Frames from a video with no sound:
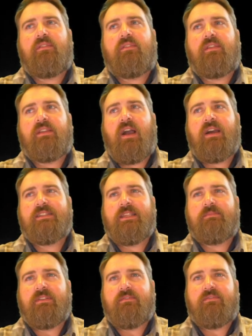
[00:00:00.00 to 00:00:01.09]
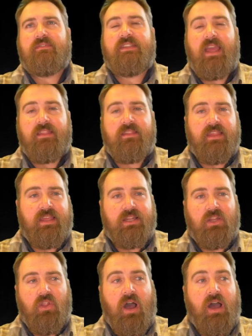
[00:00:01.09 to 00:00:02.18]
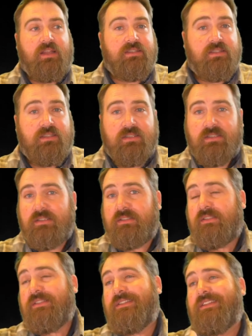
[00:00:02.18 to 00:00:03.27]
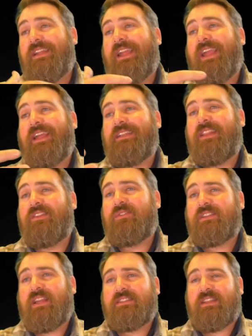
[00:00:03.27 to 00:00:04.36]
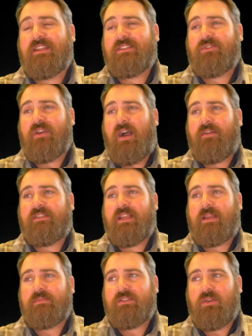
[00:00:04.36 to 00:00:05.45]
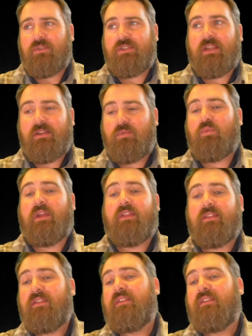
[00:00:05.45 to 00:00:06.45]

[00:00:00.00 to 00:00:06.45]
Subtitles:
the concept of death and loss and those kinds of things are oftentimes associated with